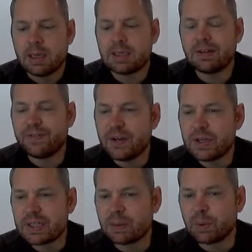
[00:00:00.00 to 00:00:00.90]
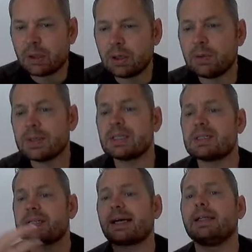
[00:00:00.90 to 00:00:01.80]
So the first thing we're going to do is
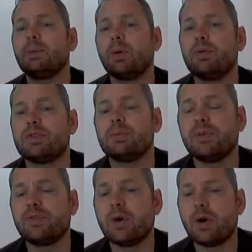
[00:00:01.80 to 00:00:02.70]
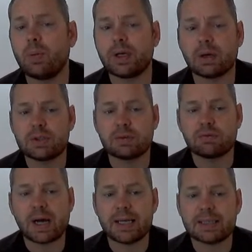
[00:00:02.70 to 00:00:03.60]
exactly what we've done before. We're going to
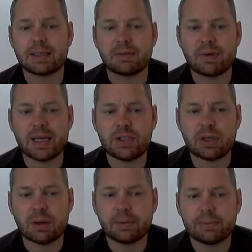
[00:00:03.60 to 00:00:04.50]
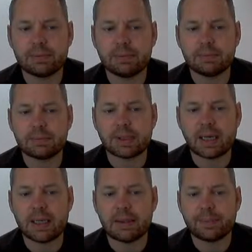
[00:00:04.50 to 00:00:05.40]
write the ratio.
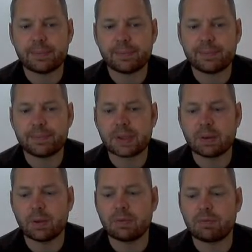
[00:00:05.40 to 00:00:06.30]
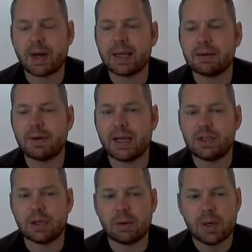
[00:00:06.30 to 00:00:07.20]
Okay, we're going to write the
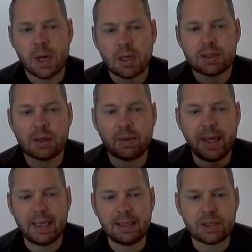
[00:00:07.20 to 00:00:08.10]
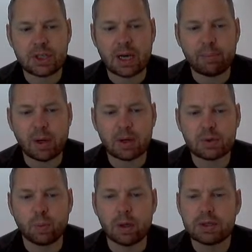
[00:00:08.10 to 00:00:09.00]
ratio. So in the chat
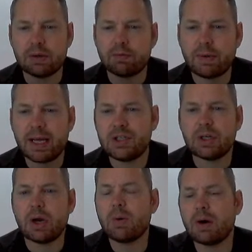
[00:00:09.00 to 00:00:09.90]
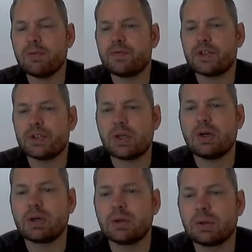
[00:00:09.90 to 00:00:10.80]
box, what's the ratio of
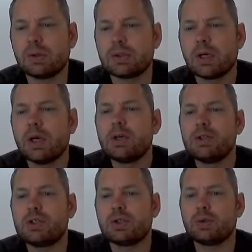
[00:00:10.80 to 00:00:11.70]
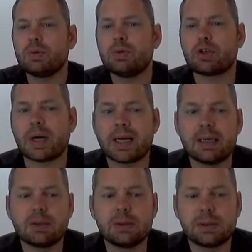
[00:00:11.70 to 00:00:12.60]
circles to
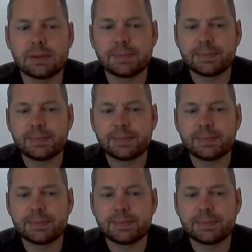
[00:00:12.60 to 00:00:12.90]
triangles?